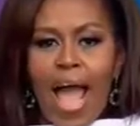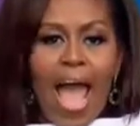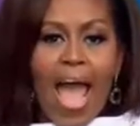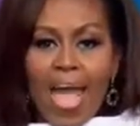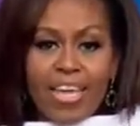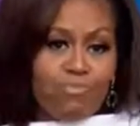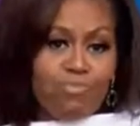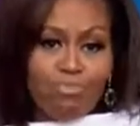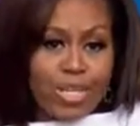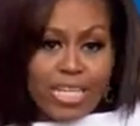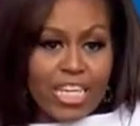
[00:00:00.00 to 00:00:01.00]
I
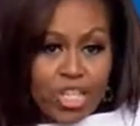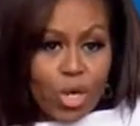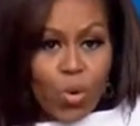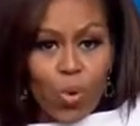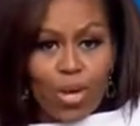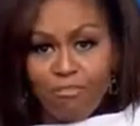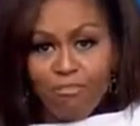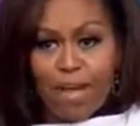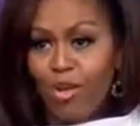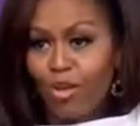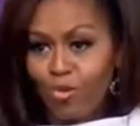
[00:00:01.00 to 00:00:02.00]
really don't want to
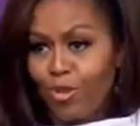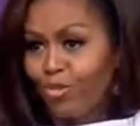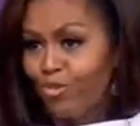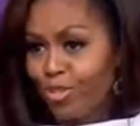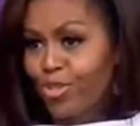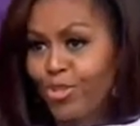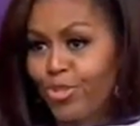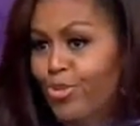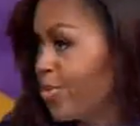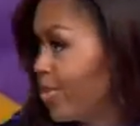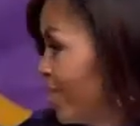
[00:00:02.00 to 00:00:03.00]
follow those
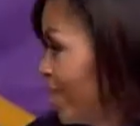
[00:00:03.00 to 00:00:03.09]
two.